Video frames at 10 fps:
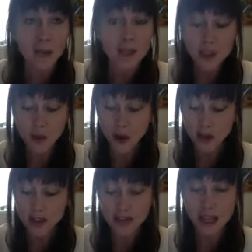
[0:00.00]
This
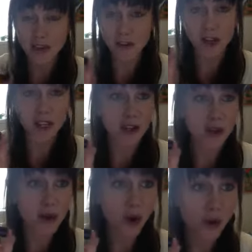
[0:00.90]
oil is safe for
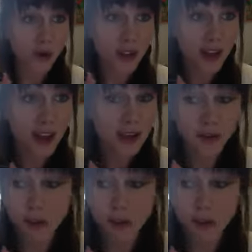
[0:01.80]
kiddos over the age of